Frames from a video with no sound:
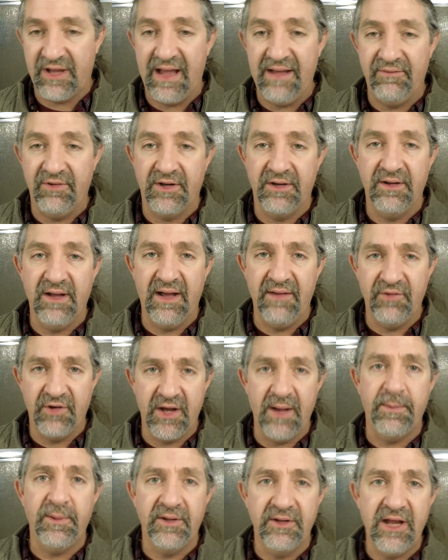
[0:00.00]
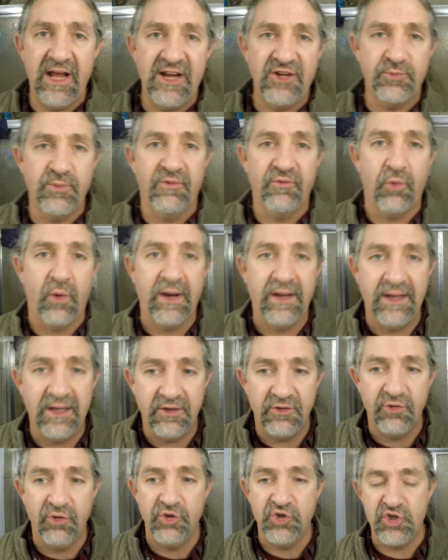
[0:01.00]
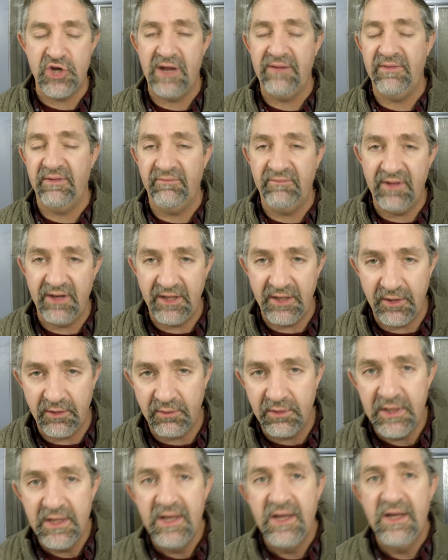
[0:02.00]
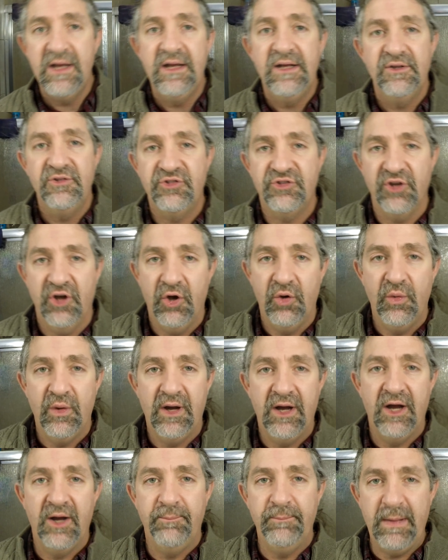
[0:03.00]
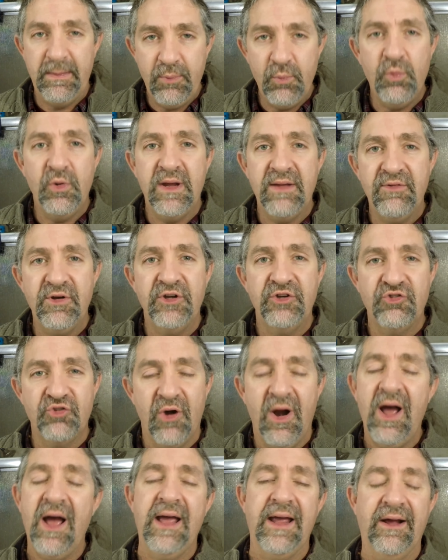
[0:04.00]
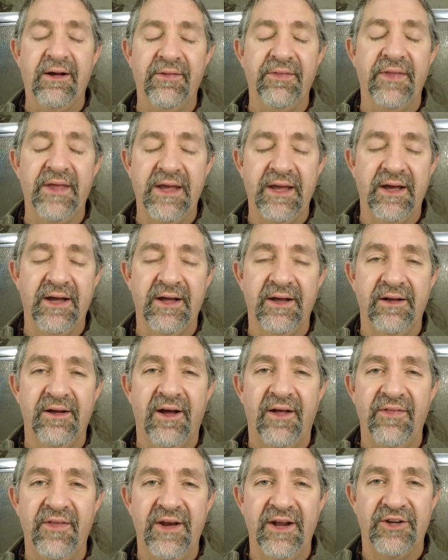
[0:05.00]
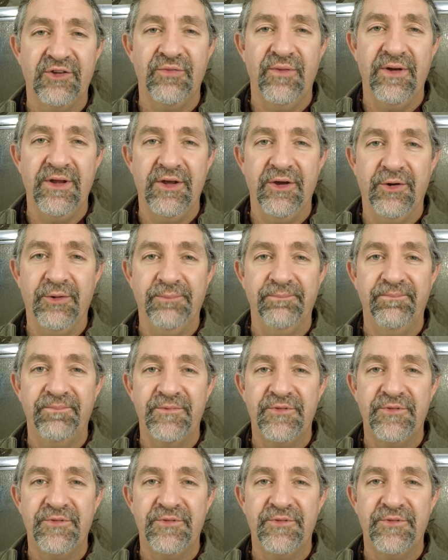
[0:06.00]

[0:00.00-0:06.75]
I have a couple of days before I can get to a shaving video, so maybe we'll give it a try on the next video.